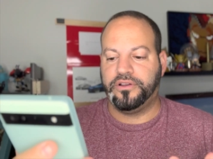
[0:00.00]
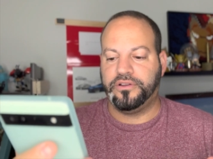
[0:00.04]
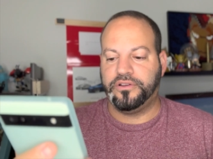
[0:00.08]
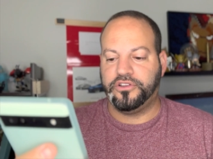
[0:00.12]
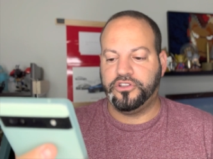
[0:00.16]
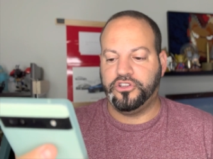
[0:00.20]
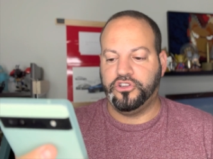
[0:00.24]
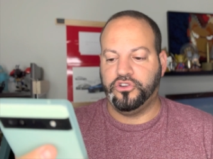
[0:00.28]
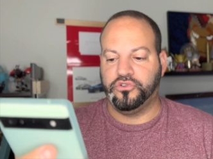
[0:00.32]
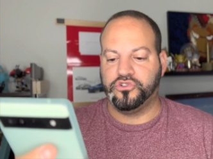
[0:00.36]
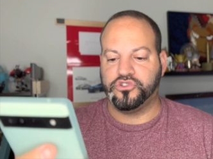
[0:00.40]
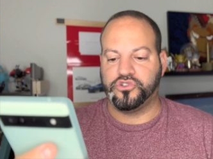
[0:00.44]

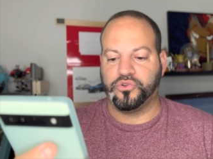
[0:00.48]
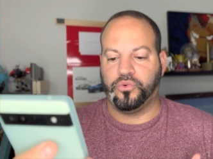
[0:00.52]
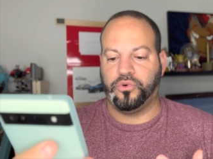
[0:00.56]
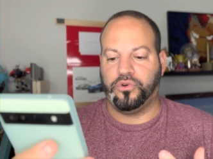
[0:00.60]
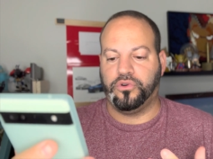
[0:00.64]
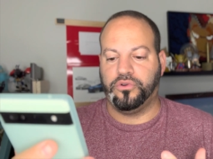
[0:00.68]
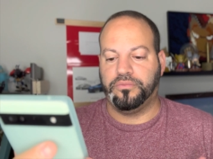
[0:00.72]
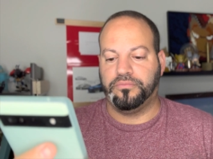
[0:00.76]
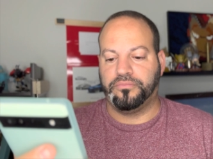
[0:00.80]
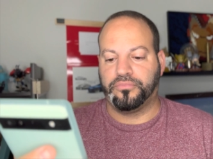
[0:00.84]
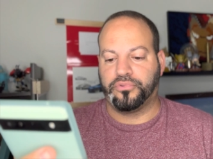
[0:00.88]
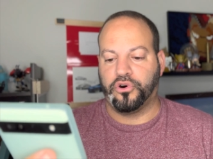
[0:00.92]

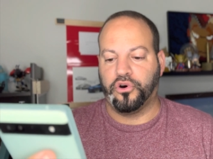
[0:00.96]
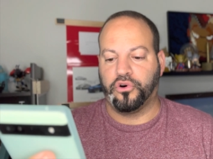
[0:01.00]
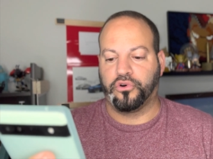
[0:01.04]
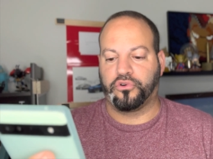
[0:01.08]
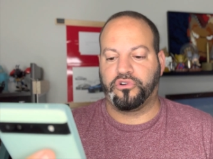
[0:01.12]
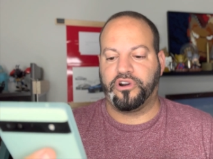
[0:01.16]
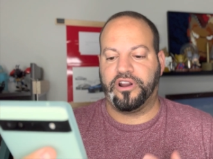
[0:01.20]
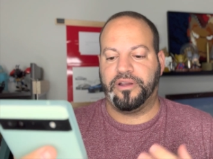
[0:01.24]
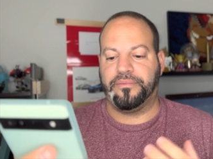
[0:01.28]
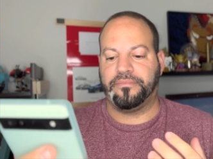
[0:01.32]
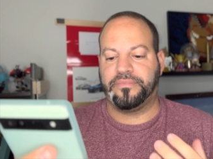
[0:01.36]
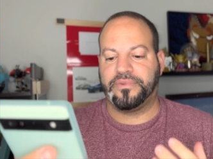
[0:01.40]
usual
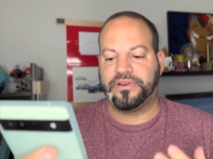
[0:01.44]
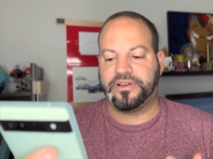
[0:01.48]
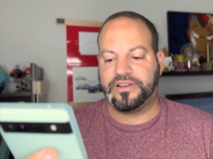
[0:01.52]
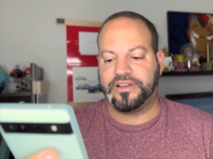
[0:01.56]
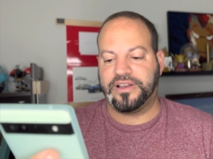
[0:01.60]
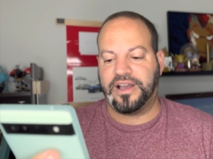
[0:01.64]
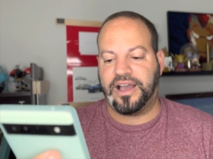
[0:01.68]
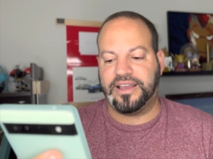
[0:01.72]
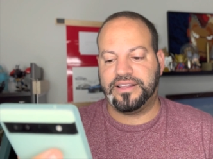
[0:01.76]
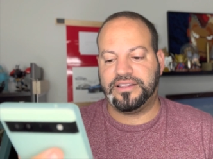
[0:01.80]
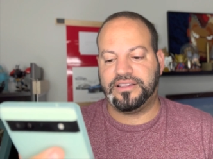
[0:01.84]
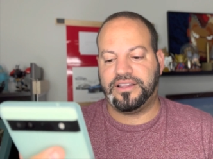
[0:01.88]
program
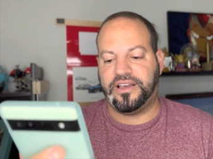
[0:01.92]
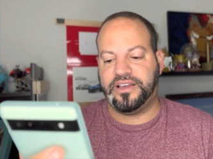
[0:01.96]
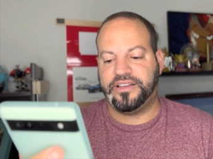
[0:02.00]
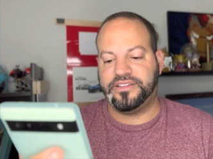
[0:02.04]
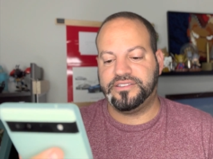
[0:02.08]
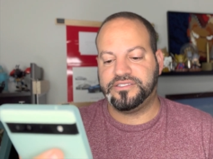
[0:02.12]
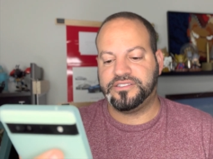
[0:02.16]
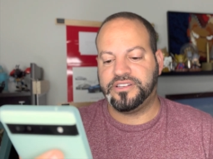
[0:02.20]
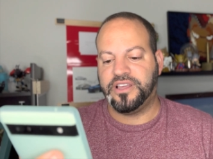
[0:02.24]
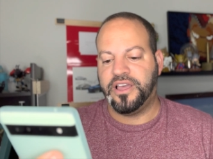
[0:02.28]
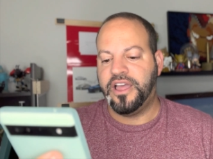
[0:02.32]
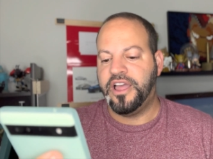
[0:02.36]

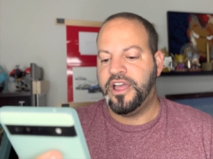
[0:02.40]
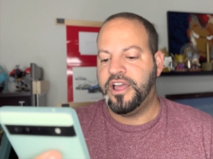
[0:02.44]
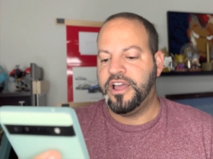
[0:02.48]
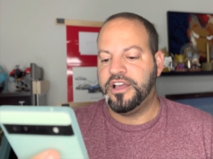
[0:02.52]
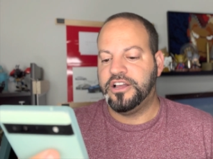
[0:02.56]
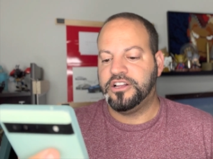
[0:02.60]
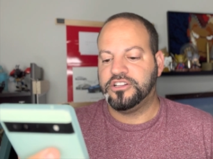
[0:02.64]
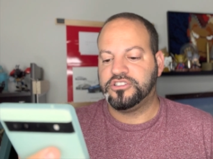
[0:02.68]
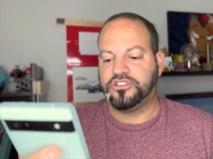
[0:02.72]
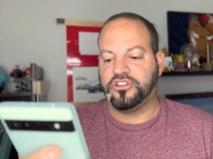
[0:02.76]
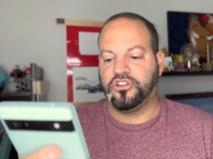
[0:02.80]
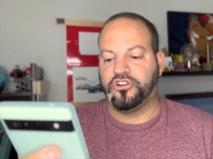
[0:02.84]
guidelines.
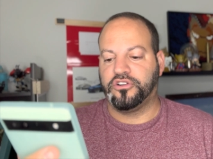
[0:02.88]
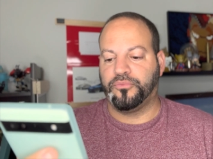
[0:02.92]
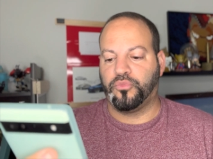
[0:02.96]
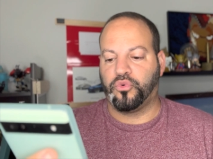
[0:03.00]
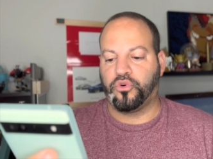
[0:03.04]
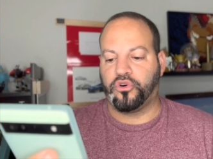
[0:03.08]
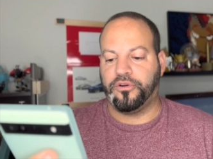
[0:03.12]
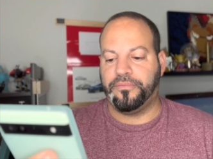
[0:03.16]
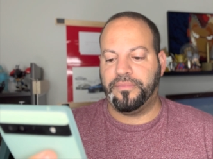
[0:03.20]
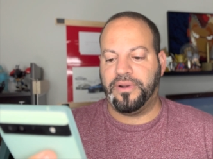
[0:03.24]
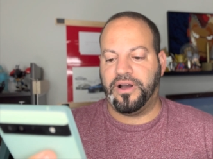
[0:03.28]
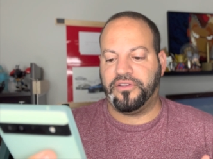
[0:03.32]
To learn more
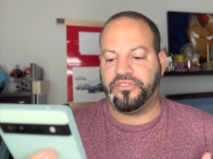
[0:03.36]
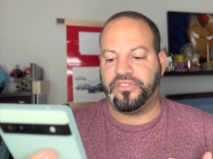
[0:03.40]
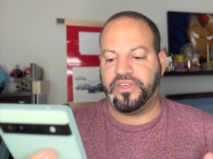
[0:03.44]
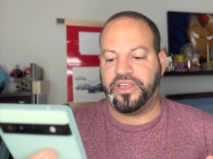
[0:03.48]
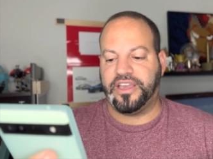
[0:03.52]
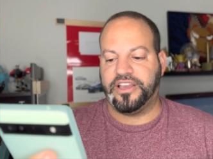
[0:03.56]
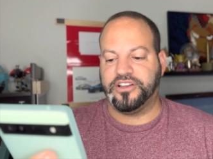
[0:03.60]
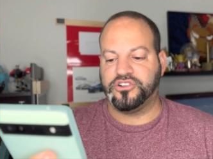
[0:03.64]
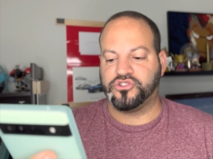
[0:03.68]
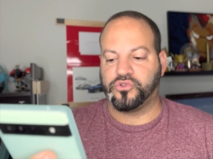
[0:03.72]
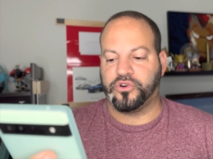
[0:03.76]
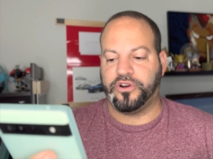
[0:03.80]
about the
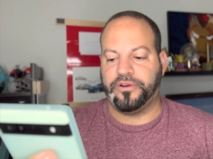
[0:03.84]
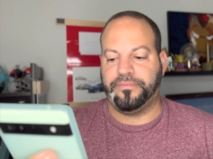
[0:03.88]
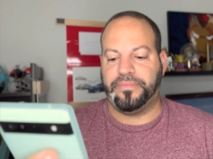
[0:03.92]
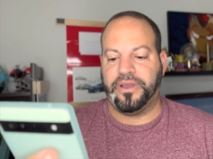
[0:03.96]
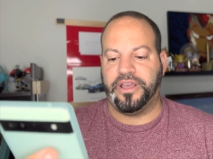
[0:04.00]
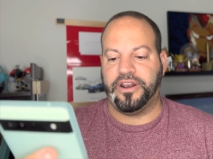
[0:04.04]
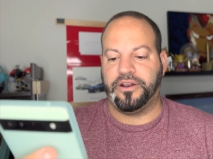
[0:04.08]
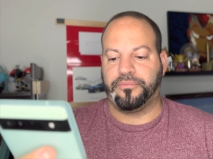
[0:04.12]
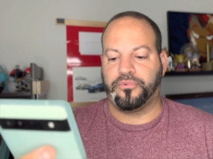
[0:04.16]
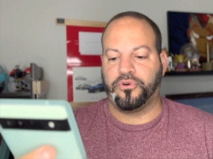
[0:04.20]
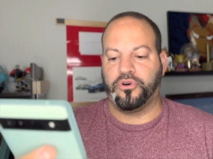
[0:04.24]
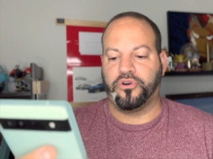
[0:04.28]
Android
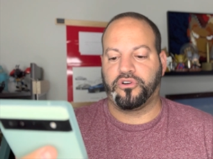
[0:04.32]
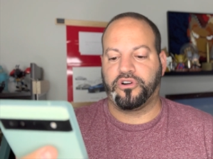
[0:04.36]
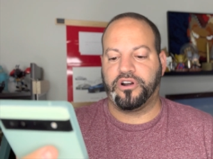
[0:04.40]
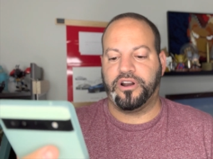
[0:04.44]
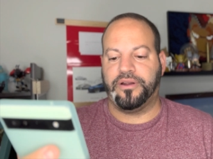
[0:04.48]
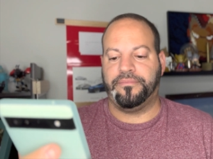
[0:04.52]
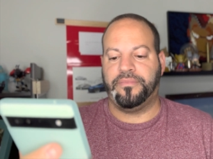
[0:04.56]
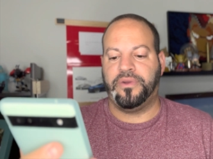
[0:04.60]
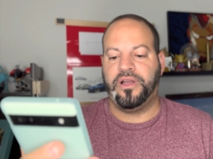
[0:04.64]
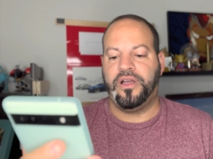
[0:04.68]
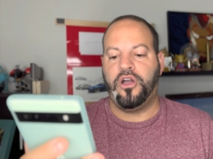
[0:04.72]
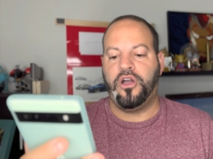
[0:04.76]
beta program